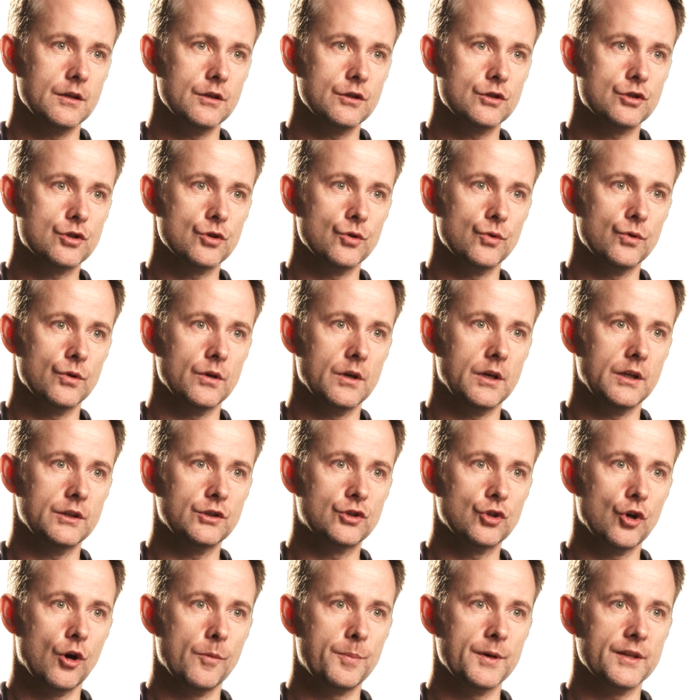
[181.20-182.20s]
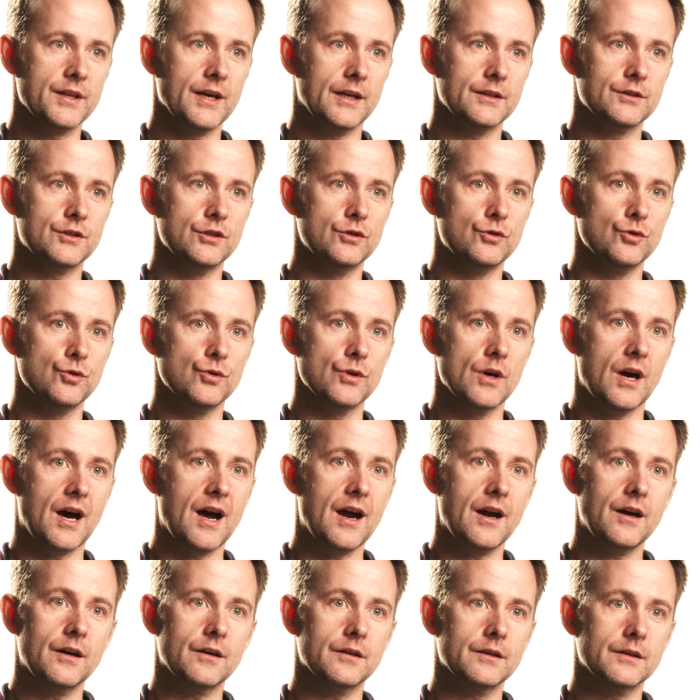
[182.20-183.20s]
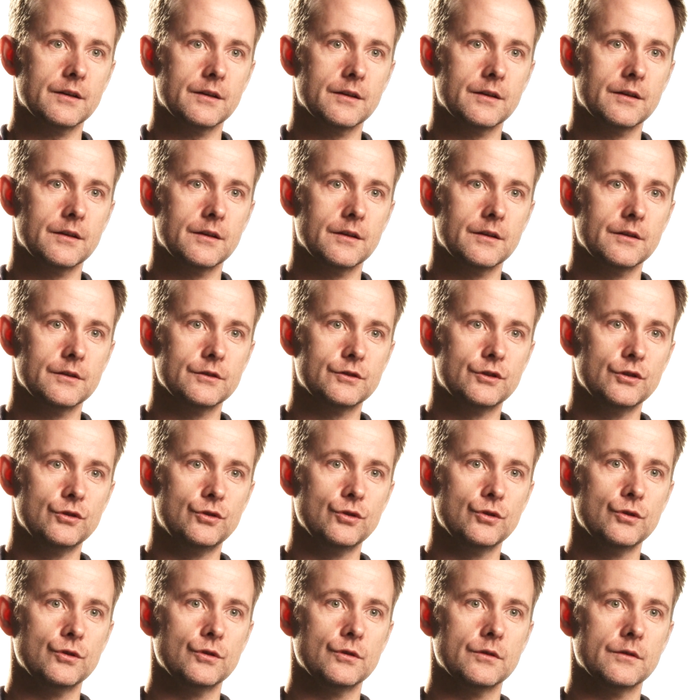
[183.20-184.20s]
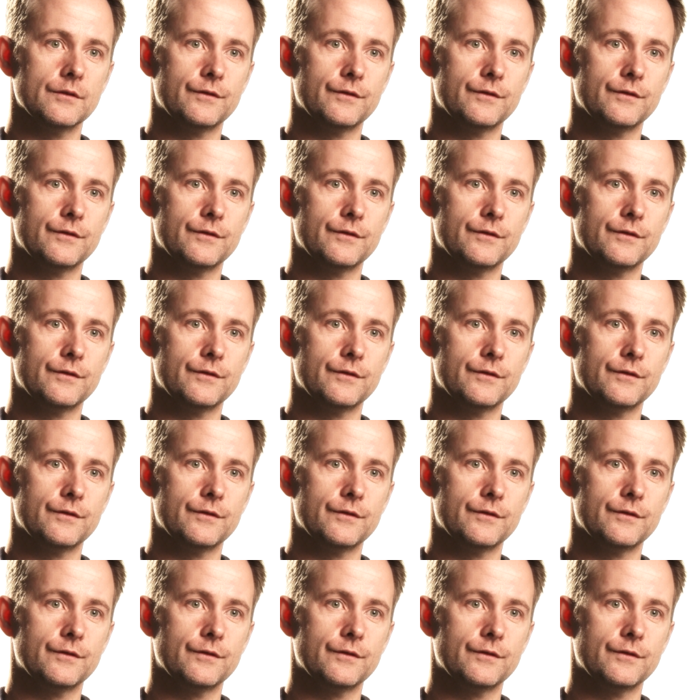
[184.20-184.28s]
So on top of that, to do art, to do